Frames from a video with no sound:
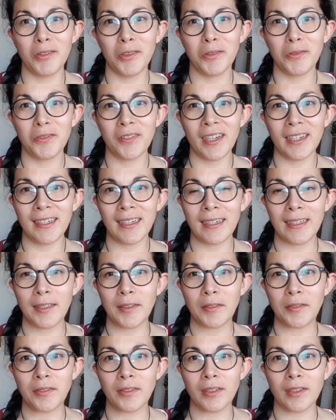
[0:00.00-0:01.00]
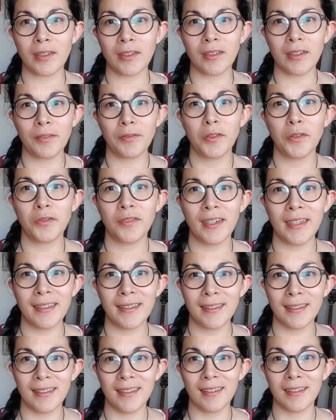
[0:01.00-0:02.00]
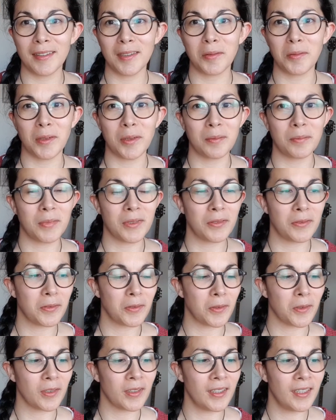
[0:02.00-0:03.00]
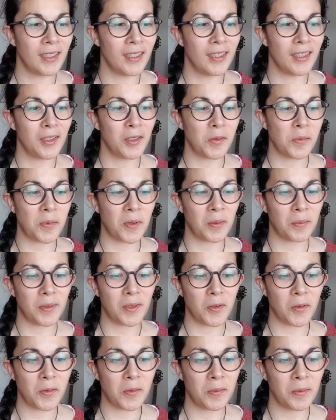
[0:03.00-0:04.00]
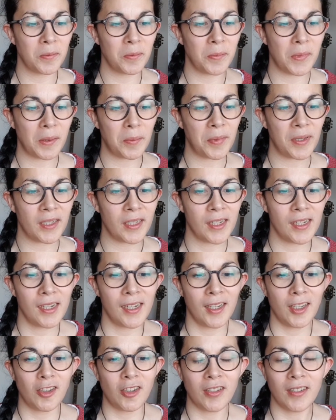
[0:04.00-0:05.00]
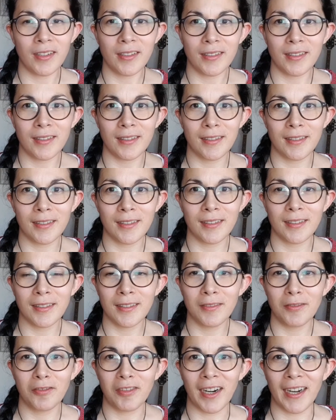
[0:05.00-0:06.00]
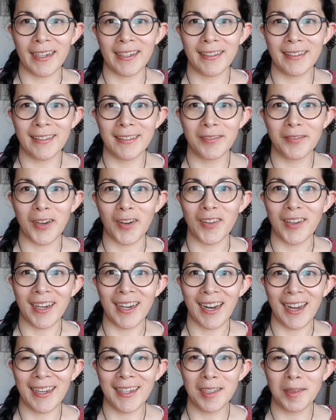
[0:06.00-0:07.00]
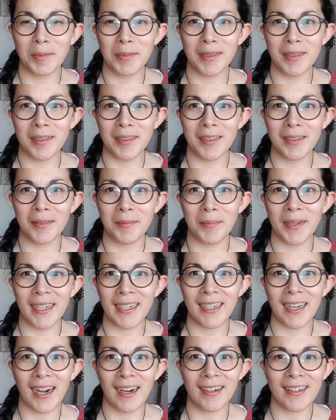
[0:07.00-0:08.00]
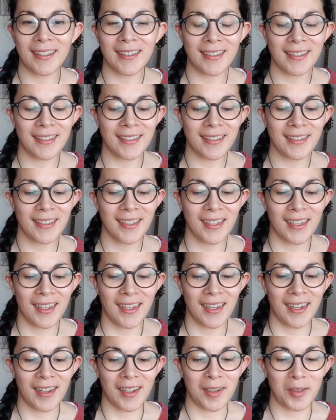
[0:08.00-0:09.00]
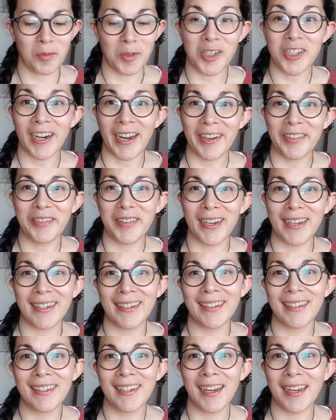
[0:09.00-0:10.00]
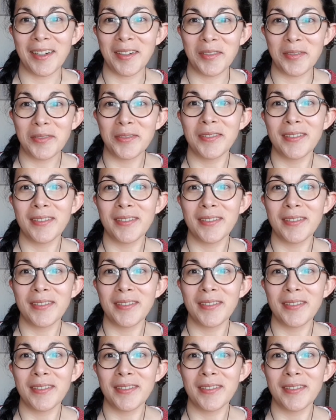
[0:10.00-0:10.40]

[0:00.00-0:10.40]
you've read if you've read the other one before, you probably know maybe she doesn't write very likable main characters, which I find kind of